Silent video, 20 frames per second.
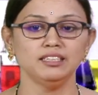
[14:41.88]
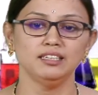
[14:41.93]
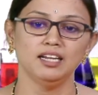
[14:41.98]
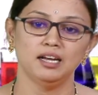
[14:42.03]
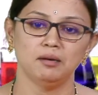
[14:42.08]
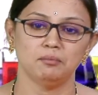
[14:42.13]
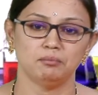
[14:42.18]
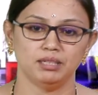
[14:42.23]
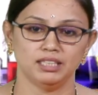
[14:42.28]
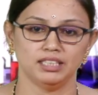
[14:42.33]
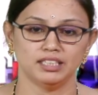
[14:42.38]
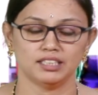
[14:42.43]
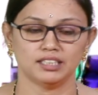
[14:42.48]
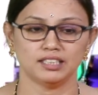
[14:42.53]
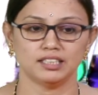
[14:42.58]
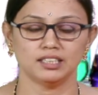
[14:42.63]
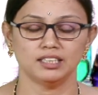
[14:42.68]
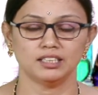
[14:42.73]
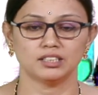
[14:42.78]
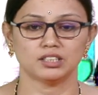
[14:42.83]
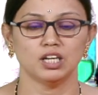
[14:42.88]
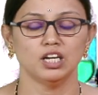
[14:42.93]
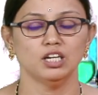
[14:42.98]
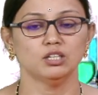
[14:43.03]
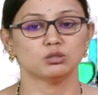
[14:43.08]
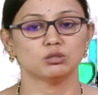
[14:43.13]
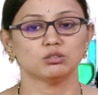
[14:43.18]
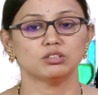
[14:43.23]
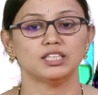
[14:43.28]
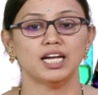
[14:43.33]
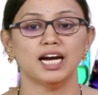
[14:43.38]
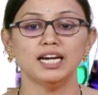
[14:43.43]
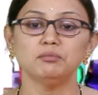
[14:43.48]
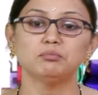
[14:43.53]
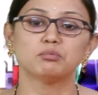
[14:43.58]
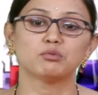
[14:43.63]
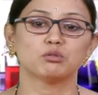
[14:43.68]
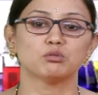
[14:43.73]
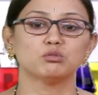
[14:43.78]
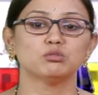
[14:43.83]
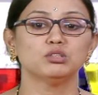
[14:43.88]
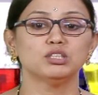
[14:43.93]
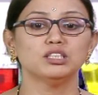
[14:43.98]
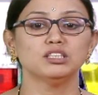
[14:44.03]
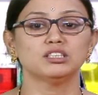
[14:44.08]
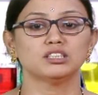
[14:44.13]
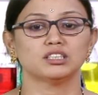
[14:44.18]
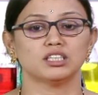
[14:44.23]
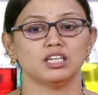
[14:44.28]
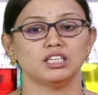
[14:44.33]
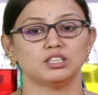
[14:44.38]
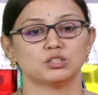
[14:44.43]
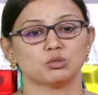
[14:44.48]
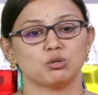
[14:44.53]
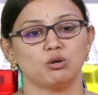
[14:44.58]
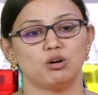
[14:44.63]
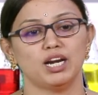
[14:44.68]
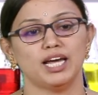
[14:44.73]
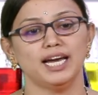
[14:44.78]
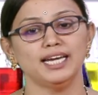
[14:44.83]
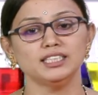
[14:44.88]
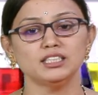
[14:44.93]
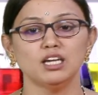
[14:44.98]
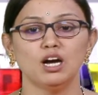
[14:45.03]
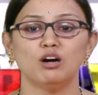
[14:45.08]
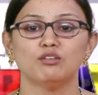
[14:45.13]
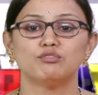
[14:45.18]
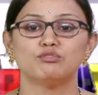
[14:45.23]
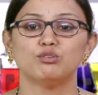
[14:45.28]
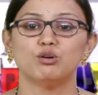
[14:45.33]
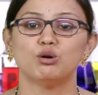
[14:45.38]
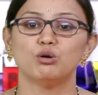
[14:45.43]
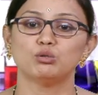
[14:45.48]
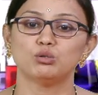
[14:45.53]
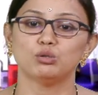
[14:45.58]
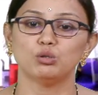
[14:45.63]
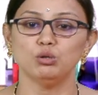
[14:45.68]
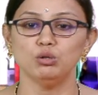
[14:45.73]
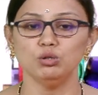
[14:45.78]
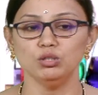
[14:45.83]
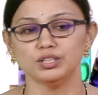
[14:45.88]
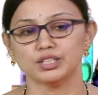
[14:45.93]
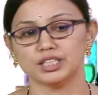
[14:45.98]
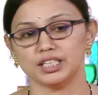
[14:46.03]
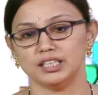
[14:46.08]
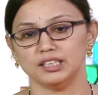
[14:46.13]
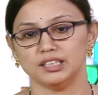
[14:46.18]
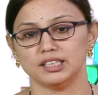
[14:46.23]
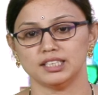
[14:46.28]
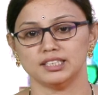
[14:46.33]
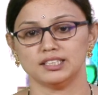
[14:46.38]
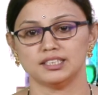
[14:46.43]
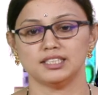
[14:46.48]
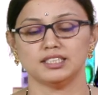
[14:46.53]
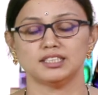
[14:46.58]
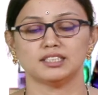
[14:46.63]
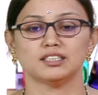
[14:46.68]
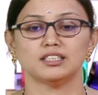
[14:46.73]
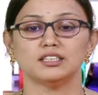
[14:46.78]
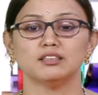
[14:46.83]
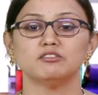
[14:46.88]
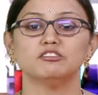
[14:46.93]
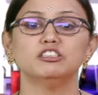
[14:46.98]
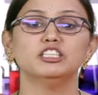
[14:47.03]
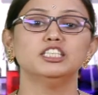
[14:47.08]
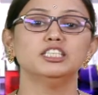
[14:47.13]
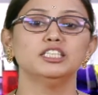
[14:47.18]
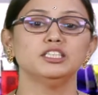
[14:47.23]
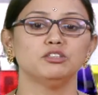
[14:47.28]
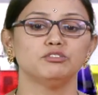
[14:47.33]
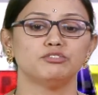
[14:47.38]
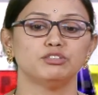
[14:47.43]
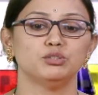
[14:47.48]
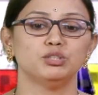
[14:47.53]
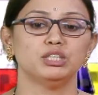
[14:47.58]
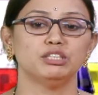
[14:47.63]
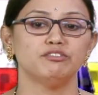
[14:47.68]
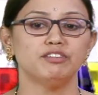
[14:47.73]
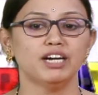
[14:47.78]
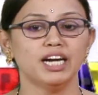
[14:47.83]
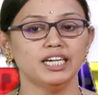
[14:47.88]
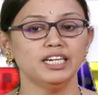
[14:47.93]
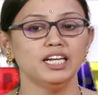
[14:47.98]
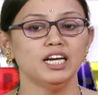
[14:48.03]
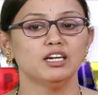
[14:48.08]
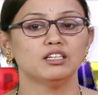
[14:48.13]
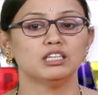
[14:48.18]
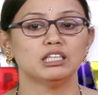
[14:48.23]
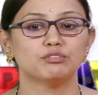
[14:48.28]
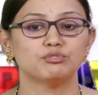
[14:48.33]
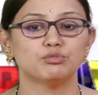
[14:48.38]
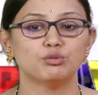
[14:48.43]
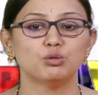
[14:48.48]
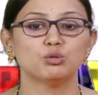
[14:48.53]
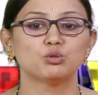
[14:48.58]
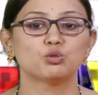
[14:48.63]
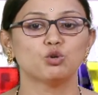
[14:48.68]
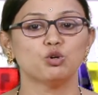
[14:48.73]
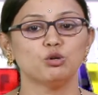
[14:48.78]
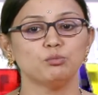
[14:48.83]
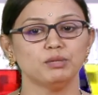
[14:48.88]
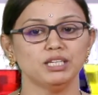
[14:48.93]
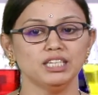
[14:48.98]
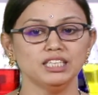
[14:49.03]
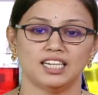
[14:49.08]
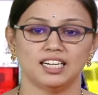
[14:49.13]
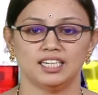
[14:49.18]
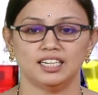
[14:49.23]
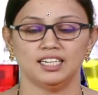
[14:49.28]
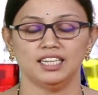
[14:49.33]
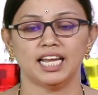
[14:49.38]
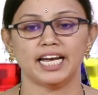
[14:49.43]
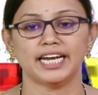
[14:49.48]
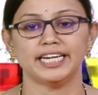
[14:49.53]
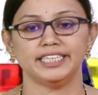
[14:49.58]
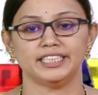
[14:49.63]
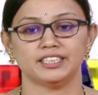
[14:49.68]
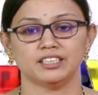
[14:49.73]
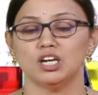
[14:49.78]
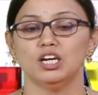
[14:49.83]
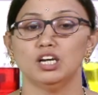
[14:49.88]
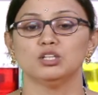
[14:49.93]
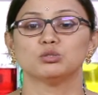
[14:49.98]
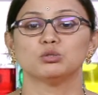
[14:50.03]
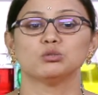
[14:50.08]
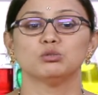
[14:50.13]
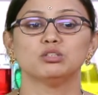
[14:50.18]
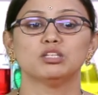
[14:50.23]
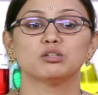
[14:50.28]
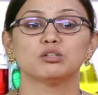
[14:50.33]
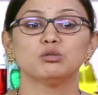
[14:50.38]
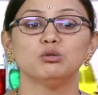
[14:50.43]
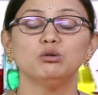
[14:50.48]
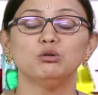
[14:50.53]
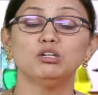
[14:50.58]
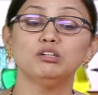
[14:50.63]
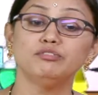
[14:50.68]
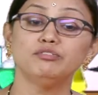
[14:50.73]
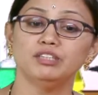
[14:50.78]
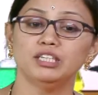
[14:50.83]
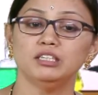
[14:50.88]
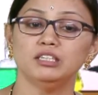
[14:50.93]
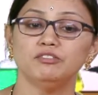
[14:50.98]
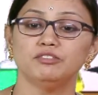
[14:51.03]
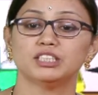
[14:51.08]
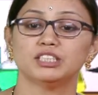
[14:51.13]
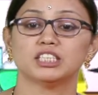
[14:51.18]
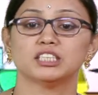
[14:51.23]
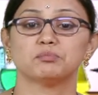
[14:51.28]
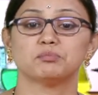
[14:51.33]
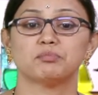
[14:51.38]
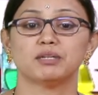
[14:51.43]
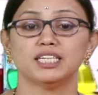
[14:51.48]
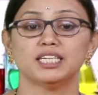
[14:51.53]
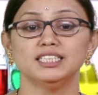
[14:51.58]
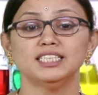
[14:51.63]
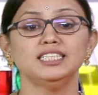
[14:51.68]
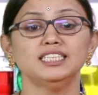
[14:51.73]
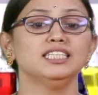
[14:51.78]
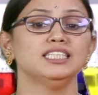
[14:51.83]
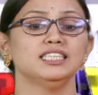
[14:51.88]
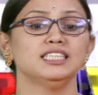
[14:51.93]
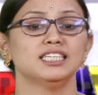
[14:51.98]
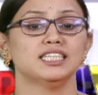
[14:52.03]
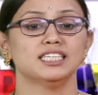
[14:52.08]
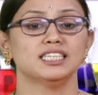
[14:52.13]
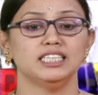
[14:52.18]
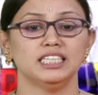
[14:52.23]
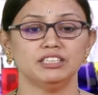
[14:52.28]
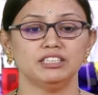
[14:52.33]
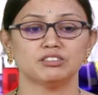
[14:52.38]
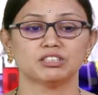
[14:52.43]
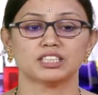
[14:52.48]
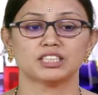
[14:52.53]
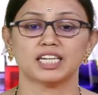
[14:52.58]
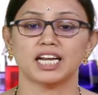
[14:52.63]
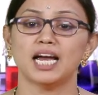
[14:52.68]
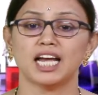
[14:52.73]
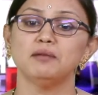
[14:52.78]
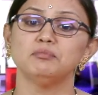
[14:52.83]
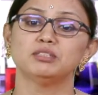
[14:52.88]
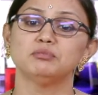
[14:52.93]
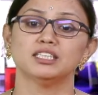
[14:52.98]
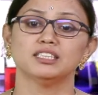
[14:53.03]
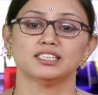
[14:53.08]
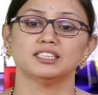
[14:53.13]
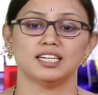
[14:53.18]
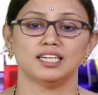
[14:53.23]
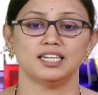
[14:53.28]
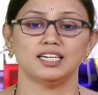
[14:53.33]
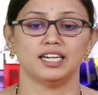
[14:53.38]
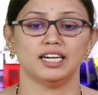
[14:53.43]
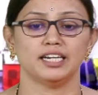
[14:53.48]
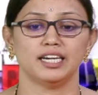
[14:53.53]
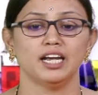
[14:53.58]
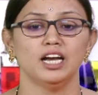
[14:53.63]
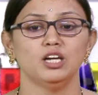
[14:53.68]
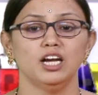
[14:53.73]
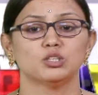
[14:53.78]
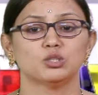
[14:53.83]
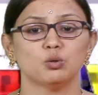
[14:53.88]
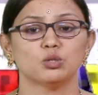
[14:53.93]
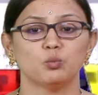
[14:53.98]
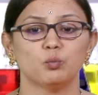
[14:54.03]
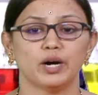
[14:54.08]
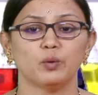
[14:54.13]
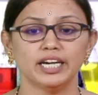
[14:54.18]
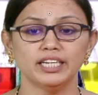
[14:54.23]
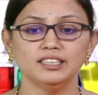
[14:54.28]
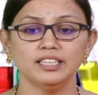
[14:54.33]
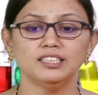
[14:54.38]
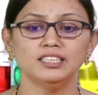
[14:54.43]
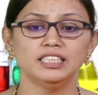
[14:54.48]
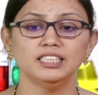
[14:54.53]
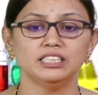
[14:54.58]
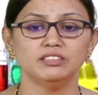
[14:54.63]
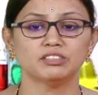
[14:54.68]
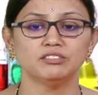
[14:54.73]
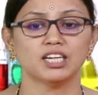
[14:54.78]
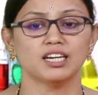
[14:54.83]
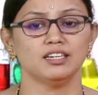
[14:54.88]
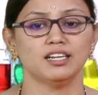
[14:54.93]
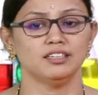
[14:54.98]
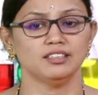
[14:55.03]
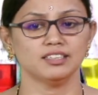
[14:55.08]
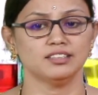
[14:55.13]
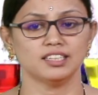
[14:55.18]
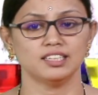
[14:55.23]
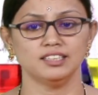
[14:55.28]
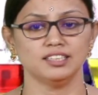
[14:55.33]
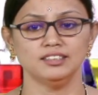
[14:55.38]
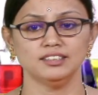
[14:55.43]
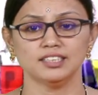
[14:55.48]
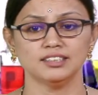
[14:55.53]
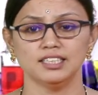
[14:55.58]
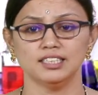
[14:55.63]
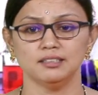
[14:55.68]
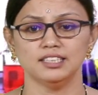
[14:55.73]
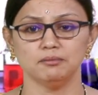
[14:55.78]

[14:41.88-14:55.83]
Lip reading: minerals. So that process is called as photosynthesis. The word, if you divide, the photo means light. So the chlorophyll which is present in the leaves traps the sunlight. So why the leaves are in green in color,